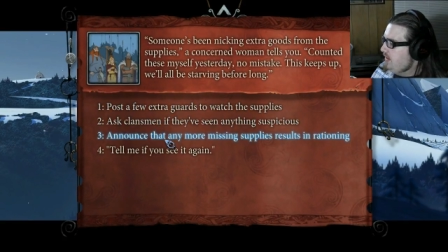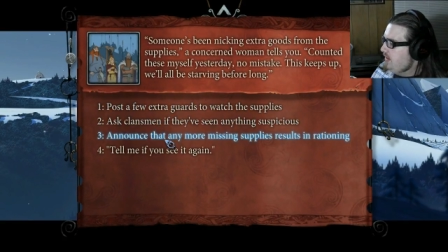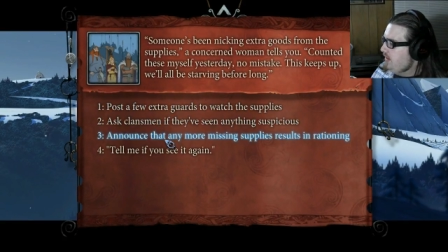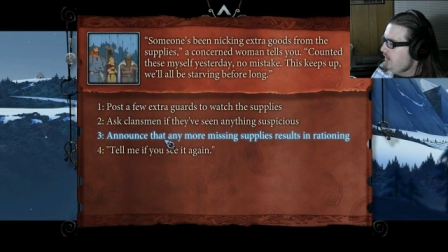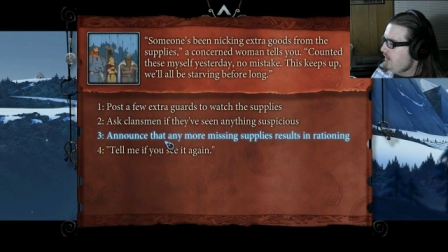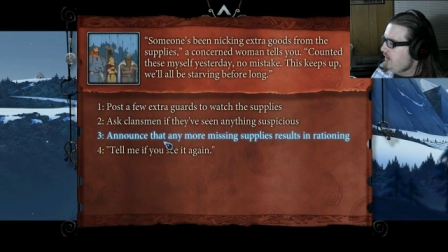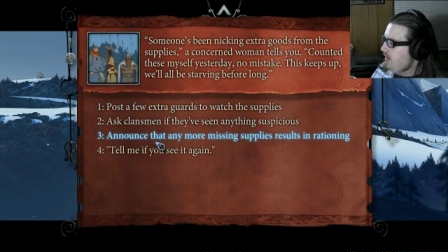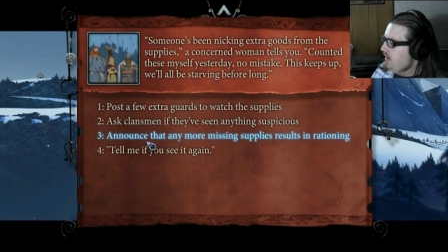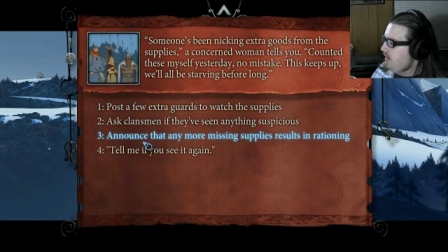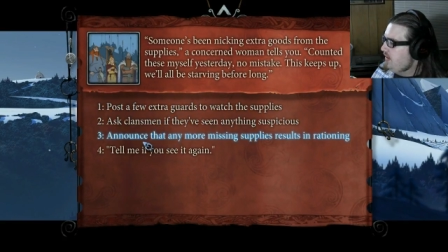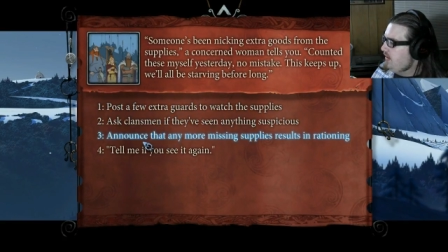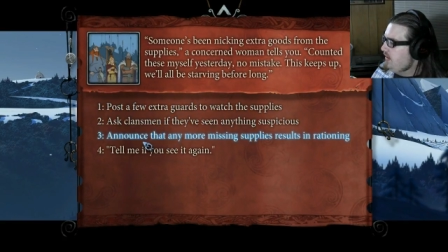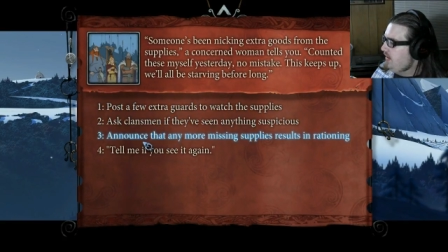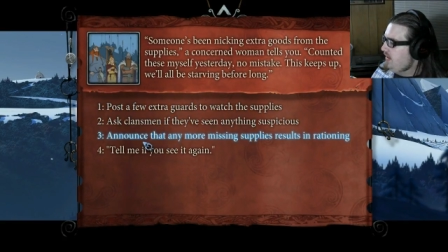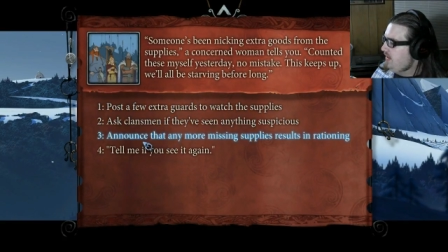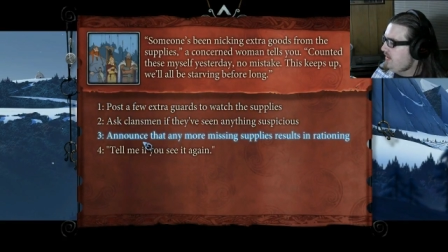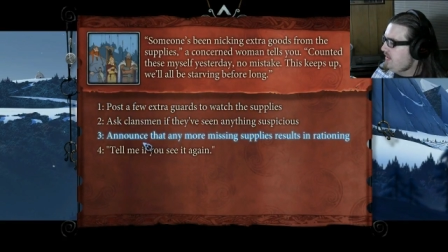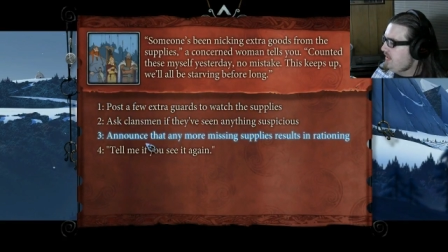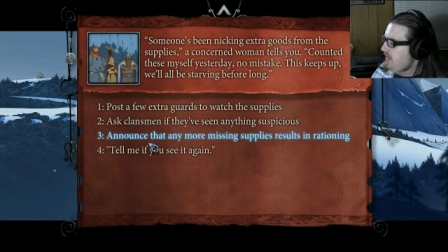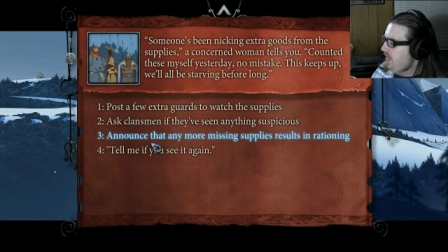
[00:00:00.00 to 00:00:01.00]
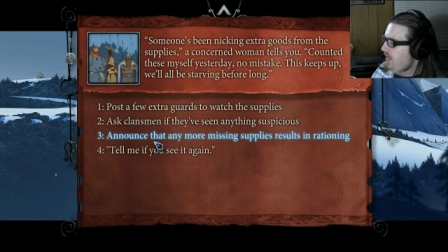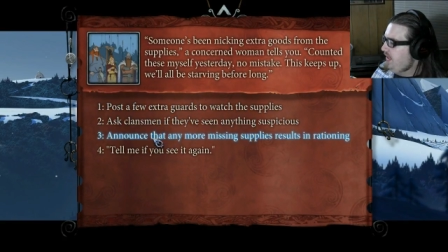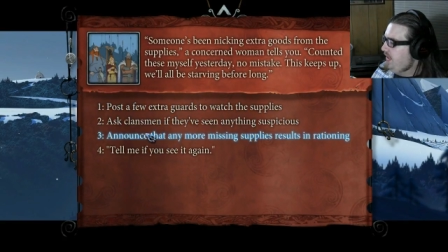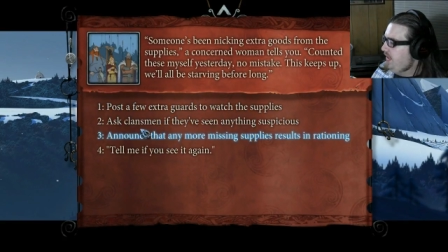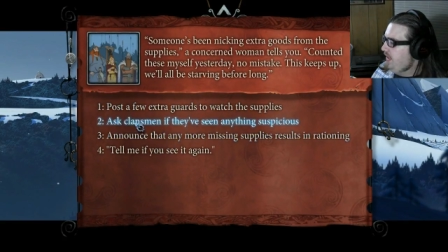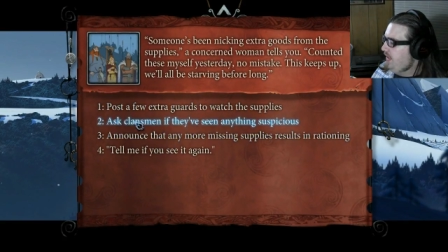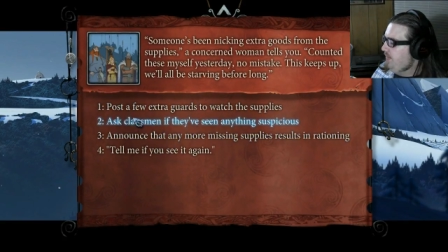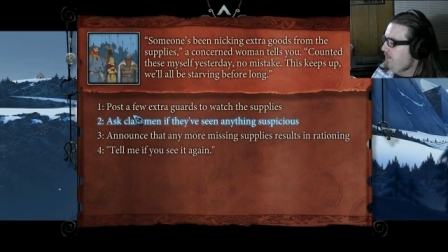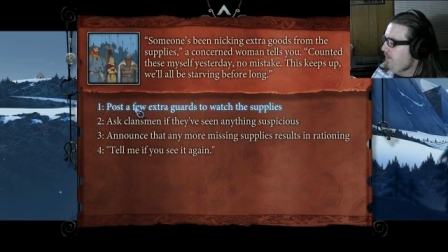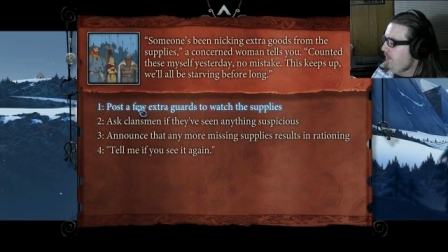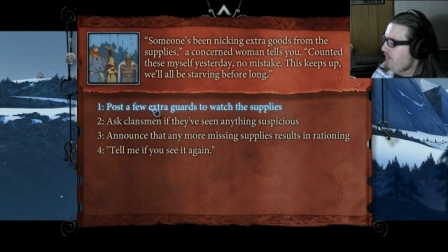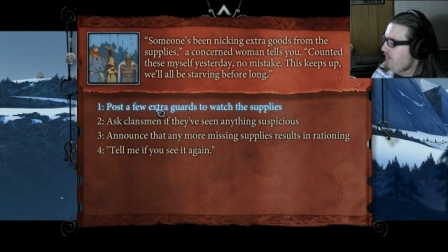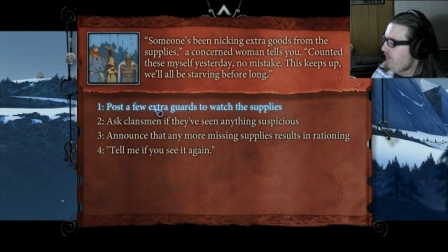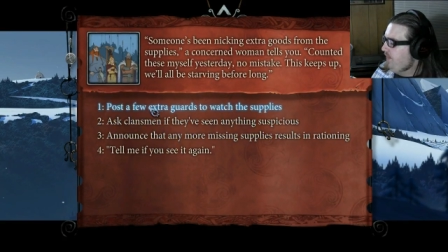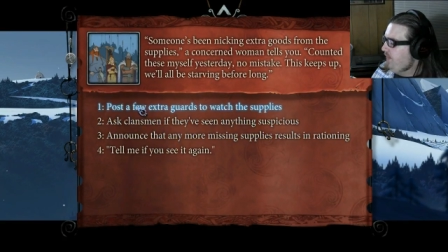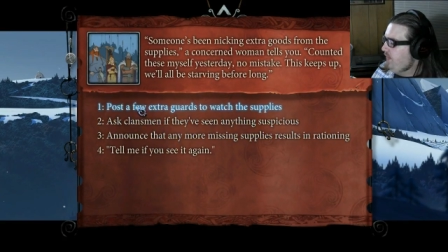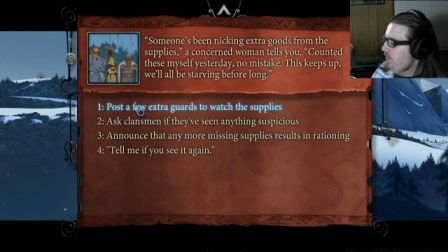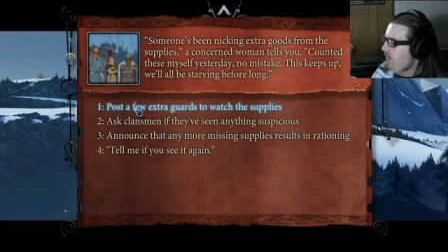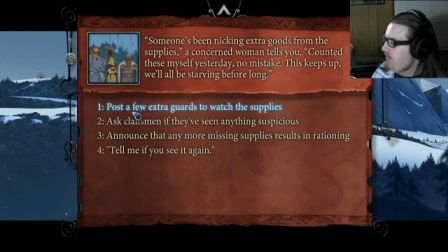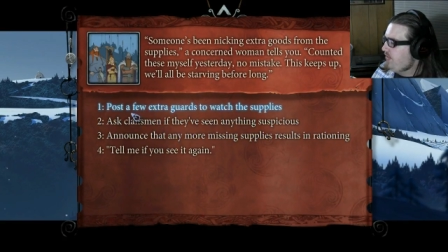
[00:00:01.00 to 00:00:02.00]
Duh, let's see.
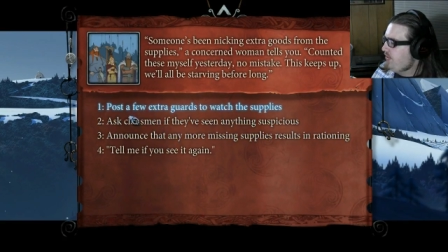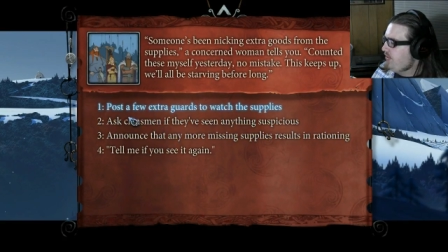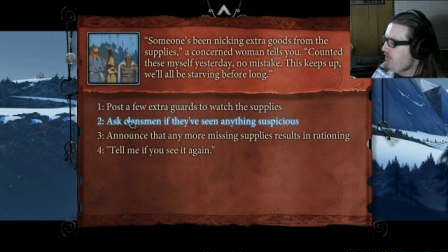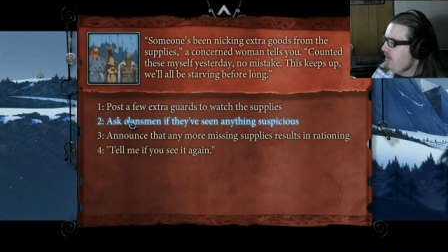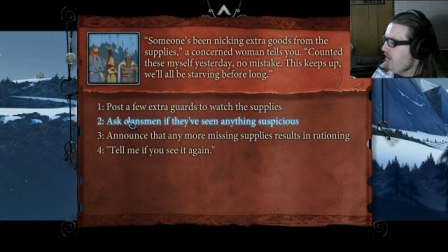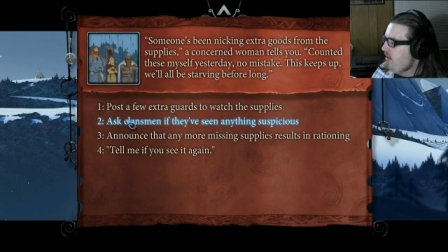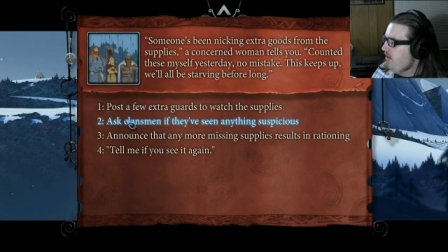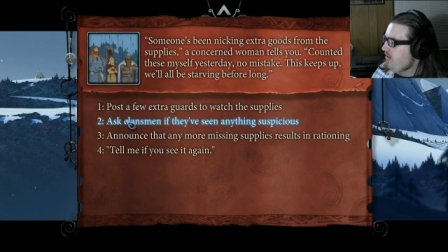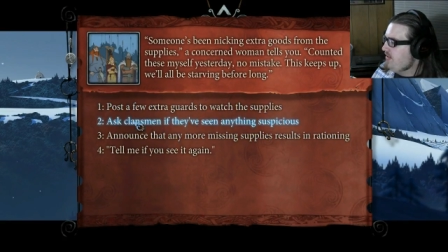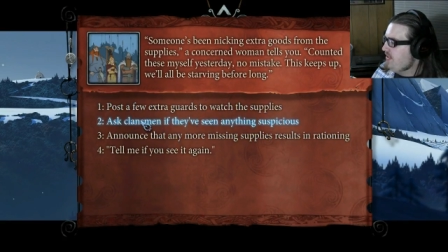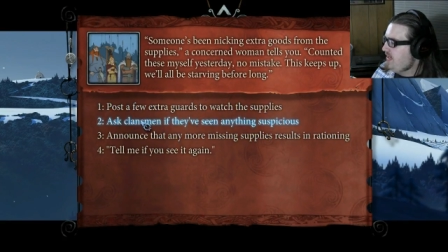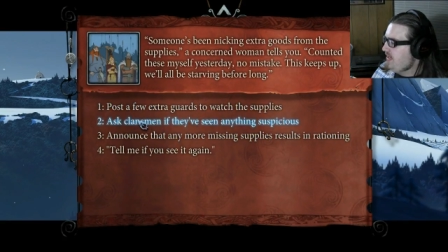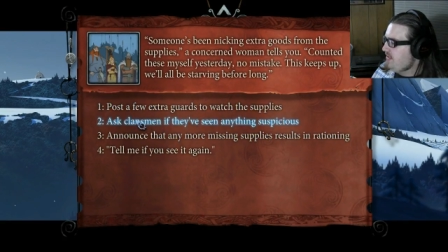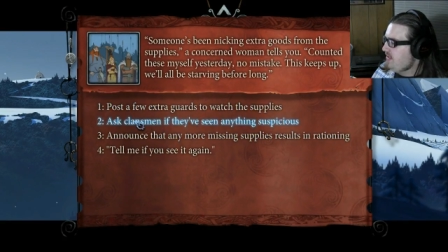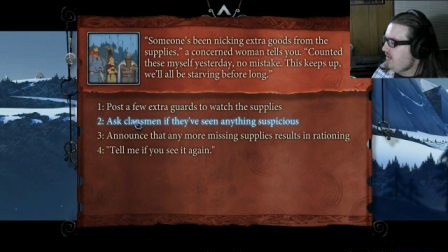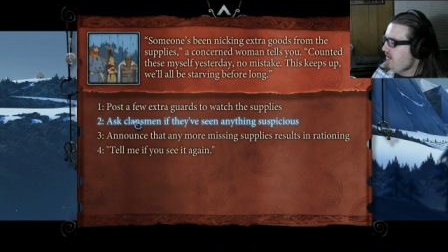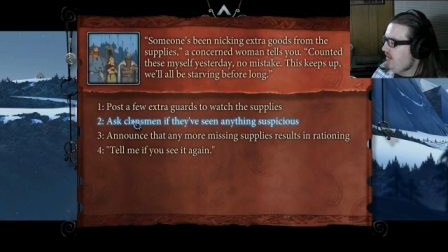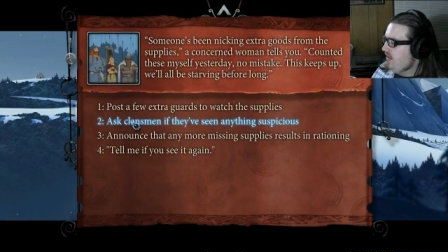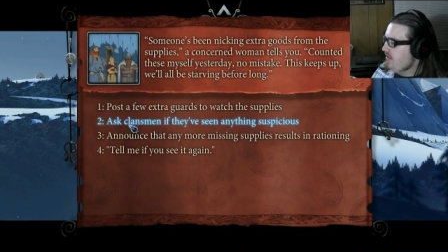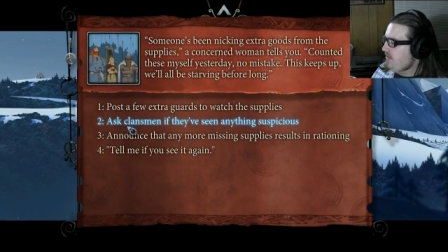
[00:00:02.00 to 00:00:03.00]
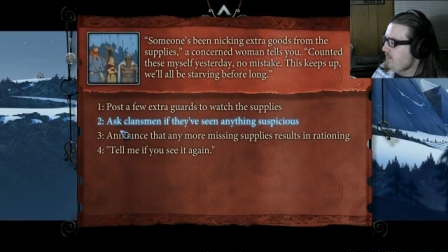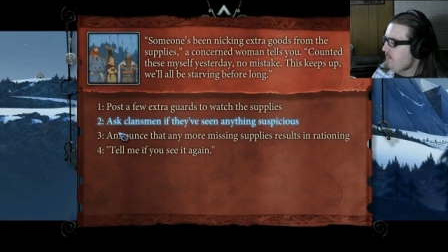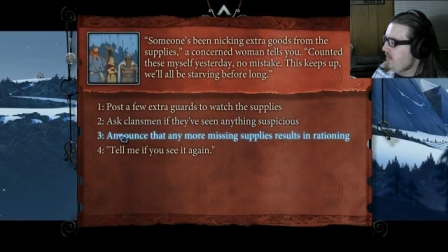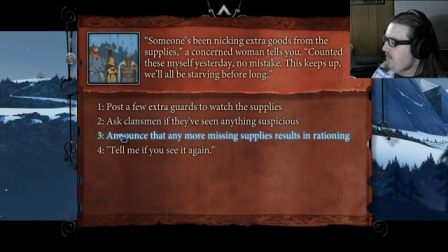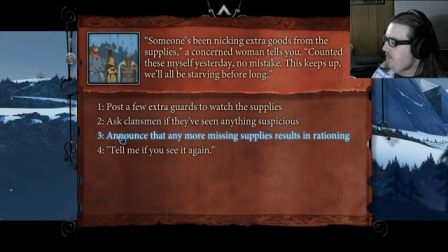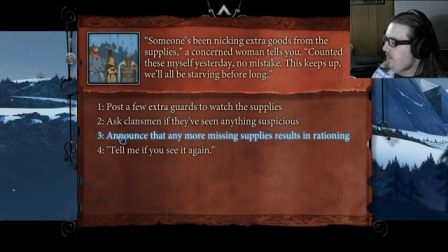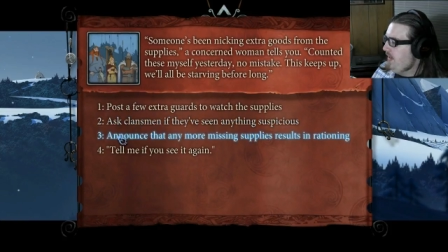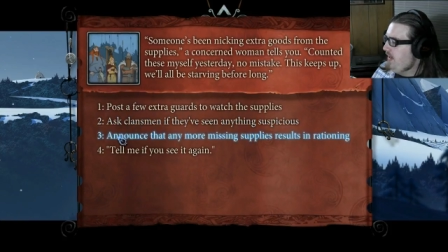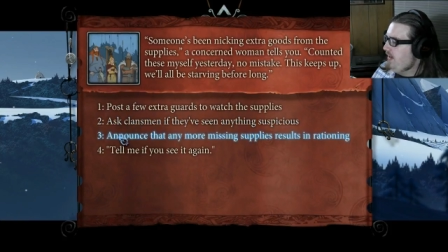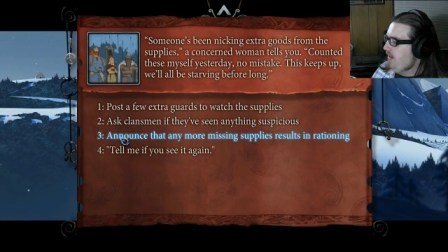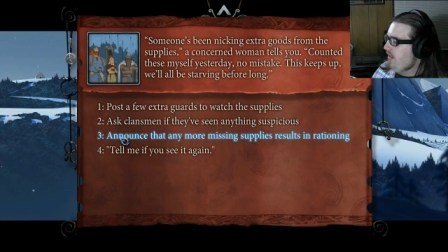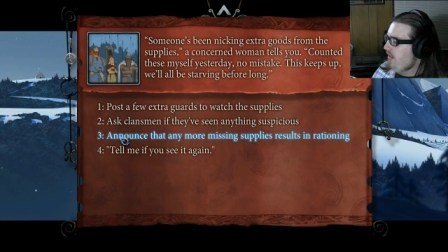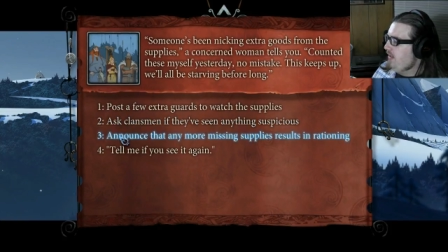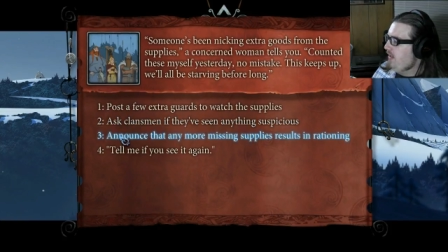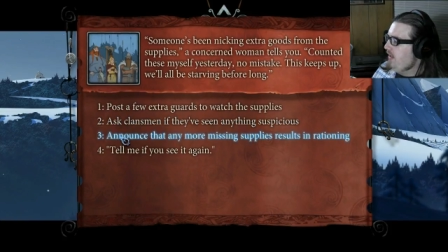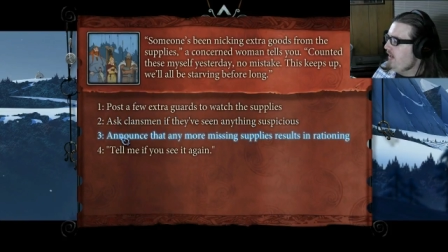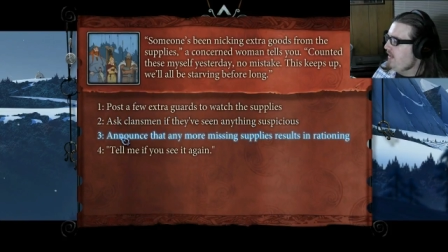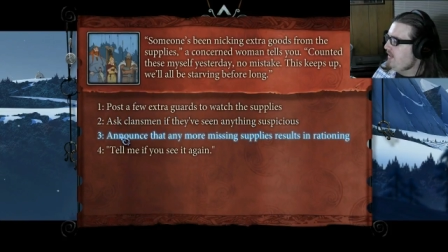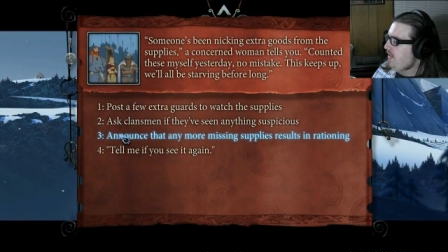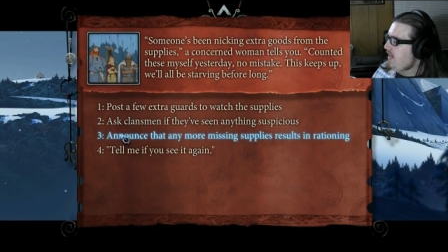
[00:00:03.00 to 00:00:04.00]
Post a few extra guards, ask clansmen about
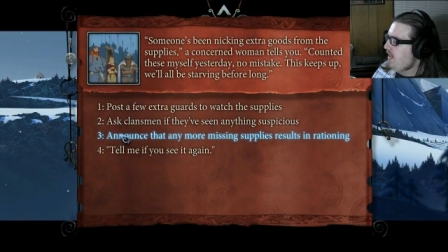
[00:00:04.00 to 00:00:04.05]
it,